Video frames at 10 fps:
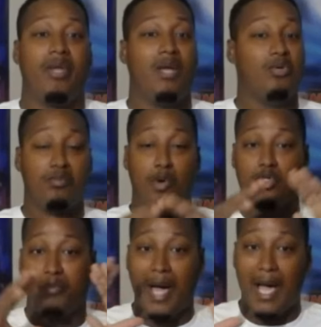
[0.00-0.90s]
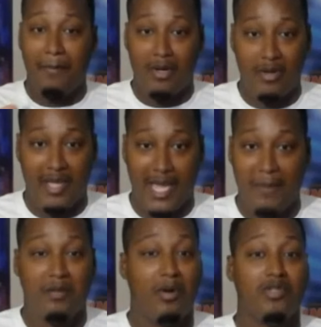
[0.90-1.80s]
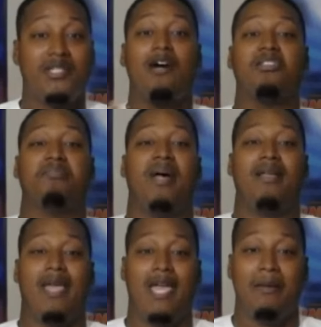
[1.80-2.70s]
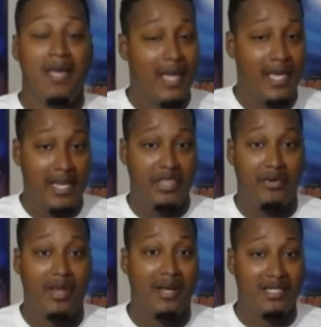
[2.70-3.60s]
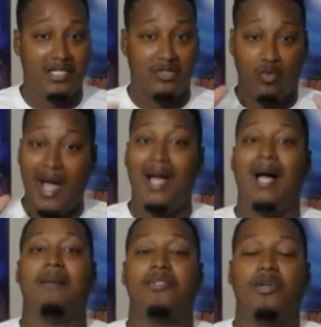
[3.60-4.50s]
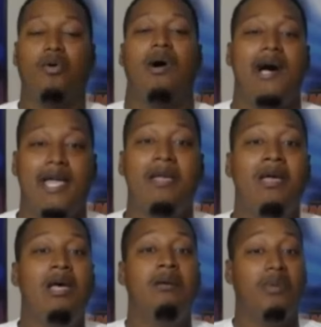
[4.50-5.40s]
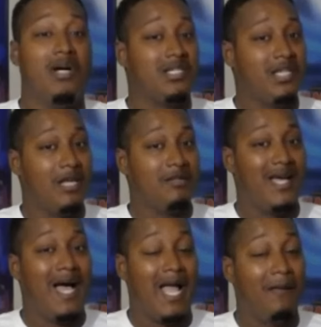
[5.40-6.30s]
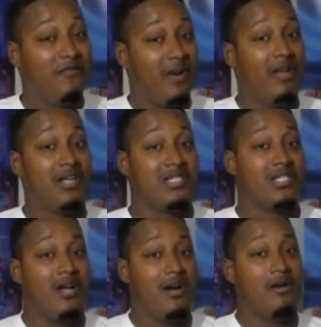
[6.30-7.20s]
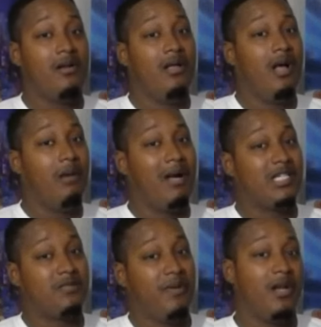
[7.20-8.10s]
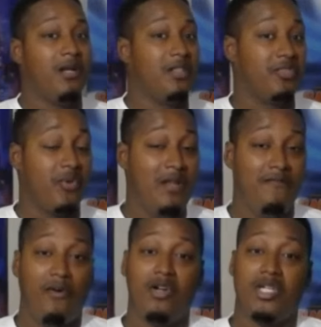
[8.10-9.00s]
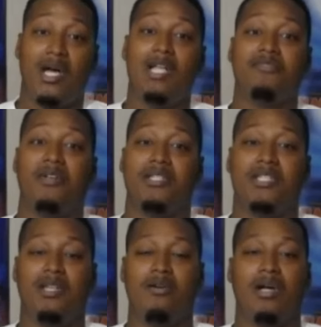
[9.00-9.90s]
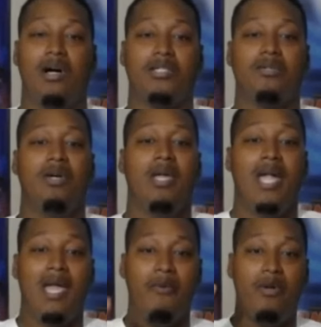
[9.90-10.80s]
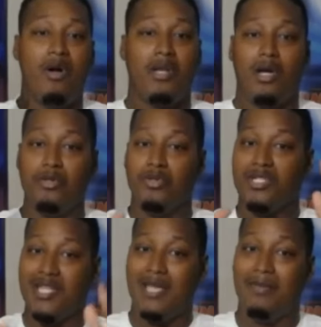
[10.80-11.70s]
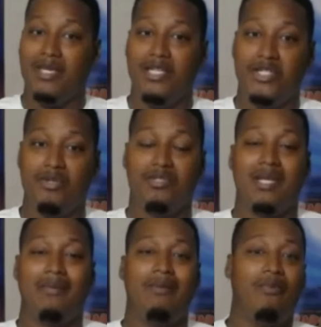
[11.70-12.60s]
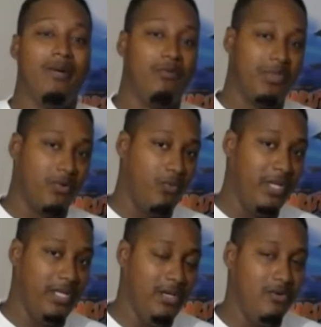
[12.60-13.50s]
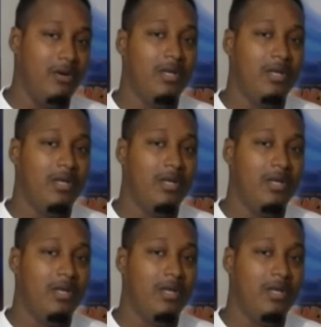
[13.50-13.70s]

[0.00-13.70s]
It was the most popular game, the most talked about game at E3, and this is why I'm so hyped. But at the same time, I am very concerned about spending another $300-400 for a Nintendo console, and we're going to go through the same issues that we went with the Wii U.